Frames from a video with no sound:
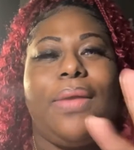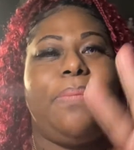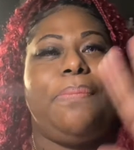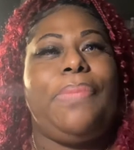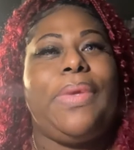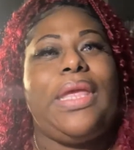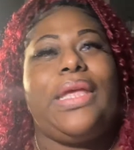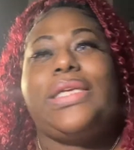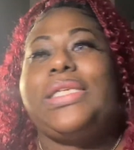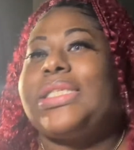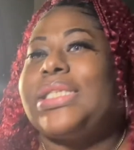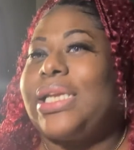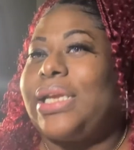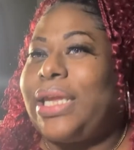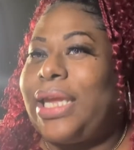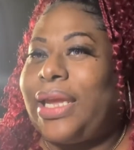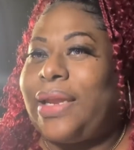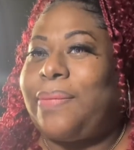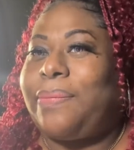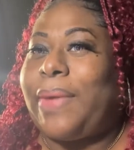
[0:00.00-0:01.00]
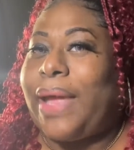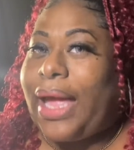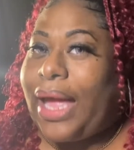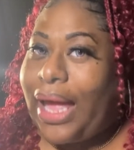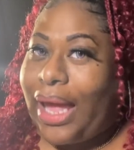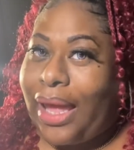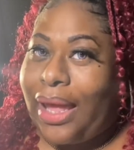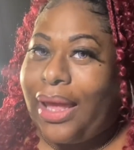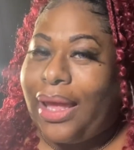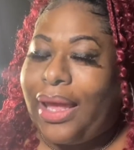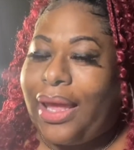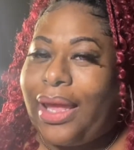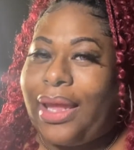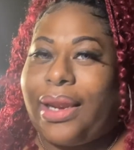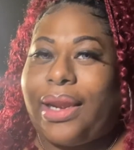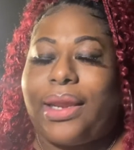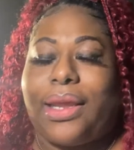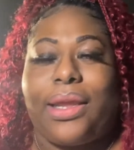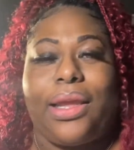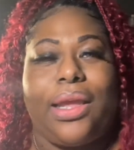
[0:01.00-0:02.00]
Bills are getting behind
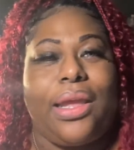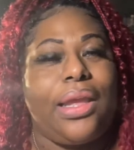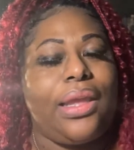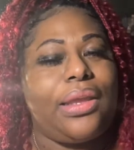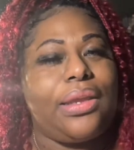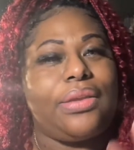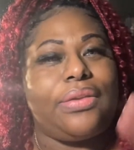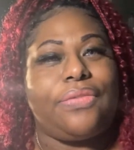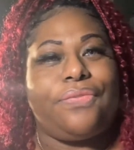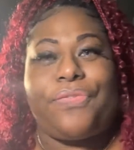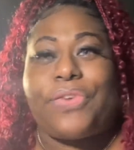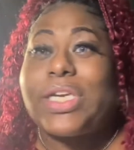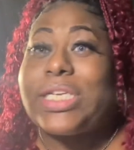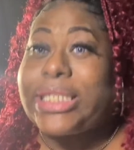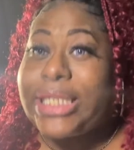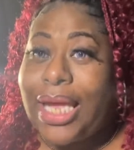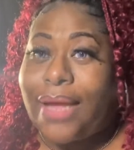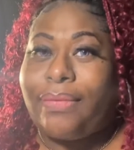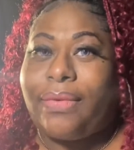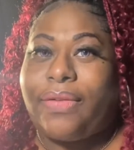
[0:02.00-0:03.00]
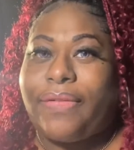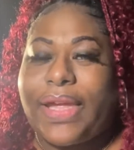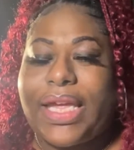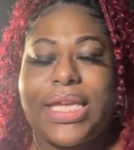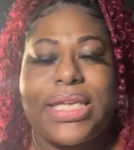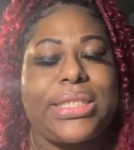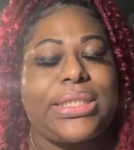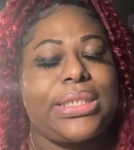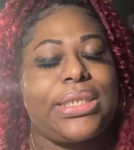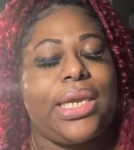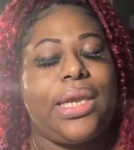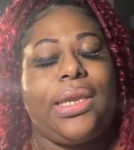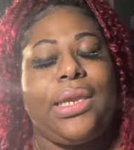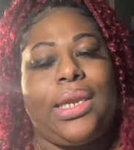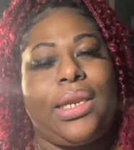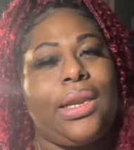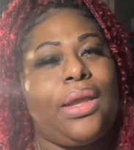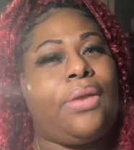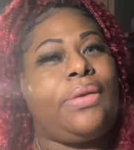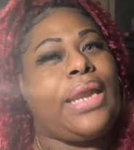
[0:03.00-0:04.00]
for some of us, you
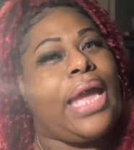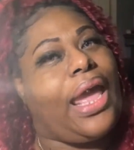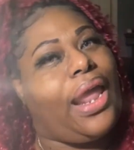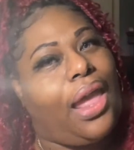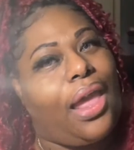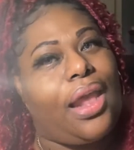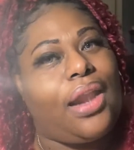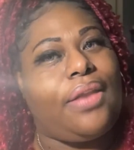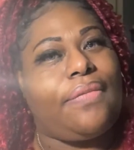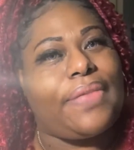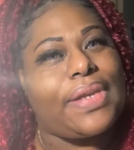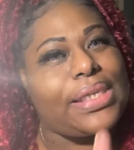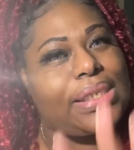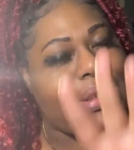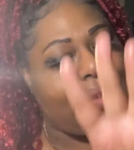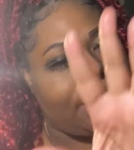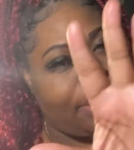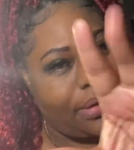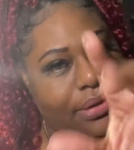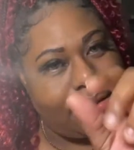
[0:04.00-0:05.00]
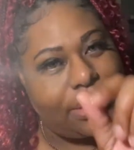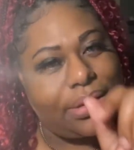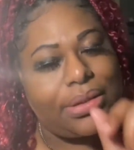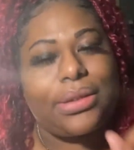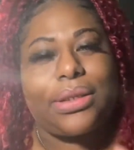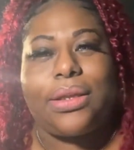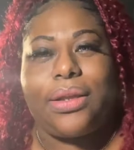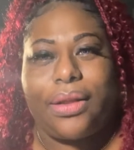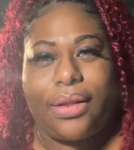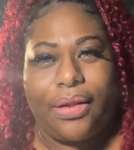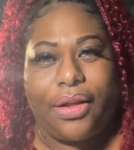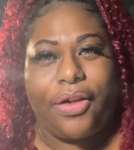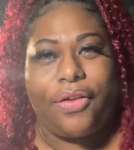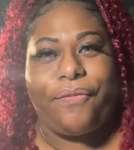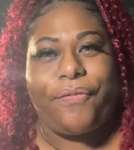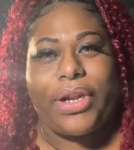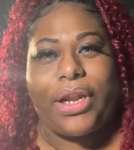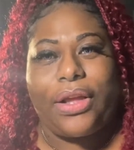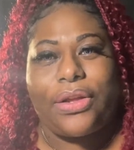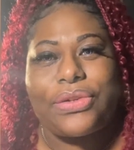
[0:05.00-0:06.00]
know, not all of us. Good
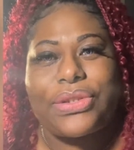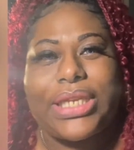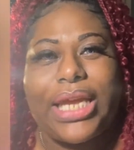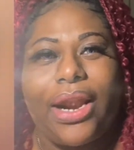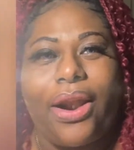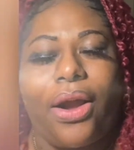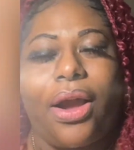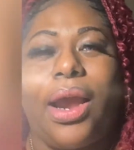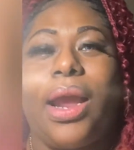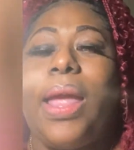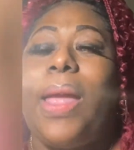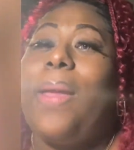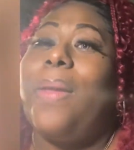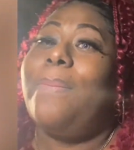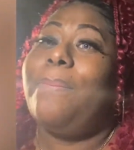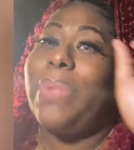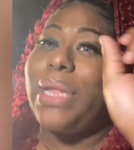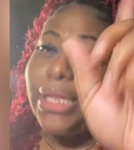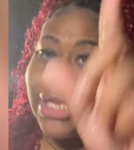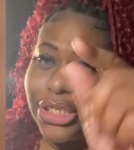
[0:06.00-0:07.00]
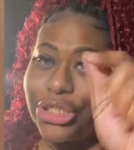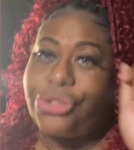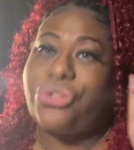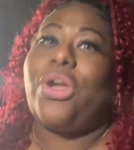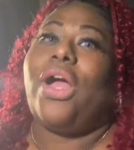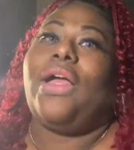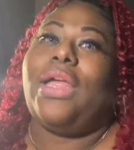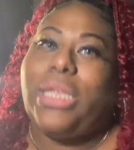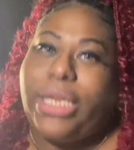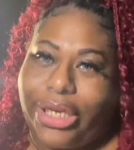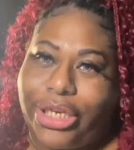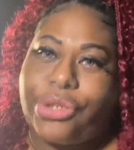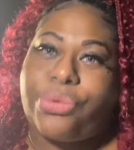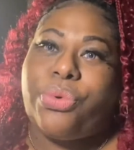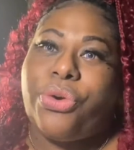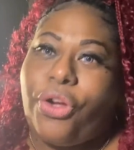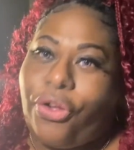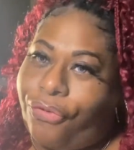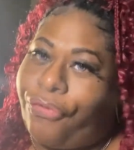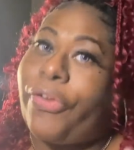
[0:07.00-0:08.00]
for those that aren't, but the struggle is
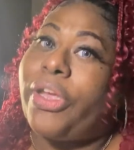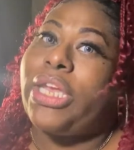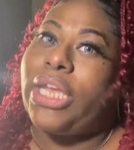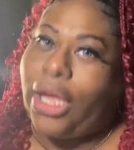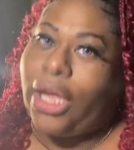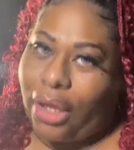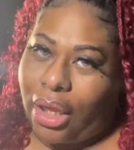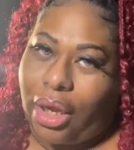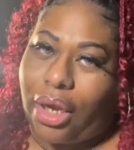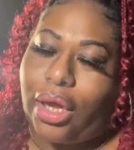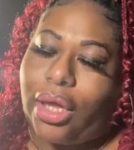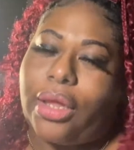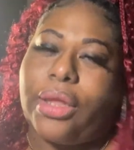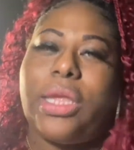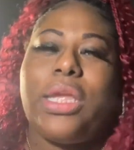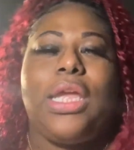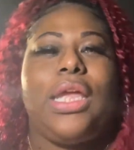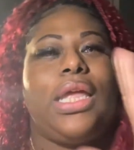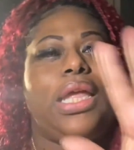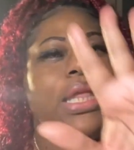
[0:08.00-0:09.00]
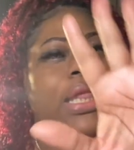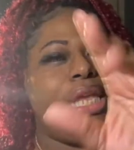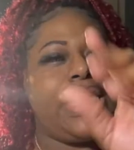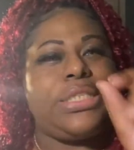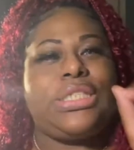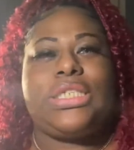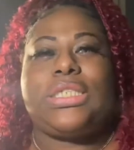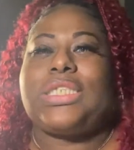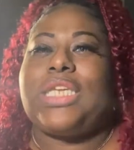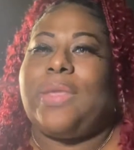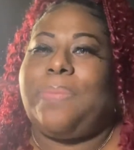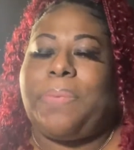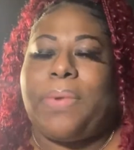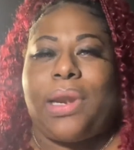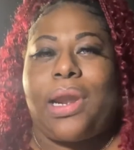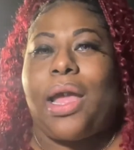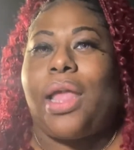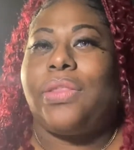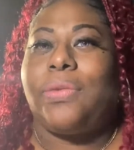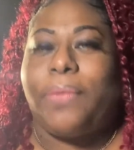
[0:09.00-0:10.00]
real for your girl. Let's just keep it
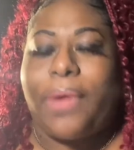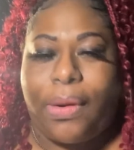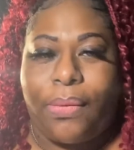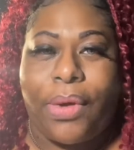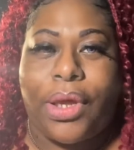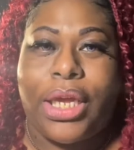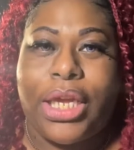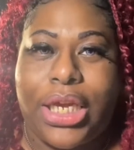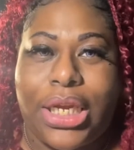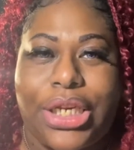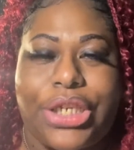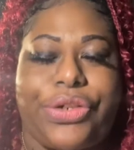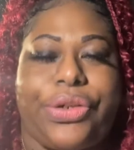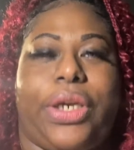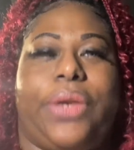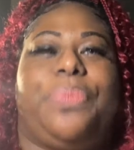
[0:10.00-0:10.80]
all the way 100.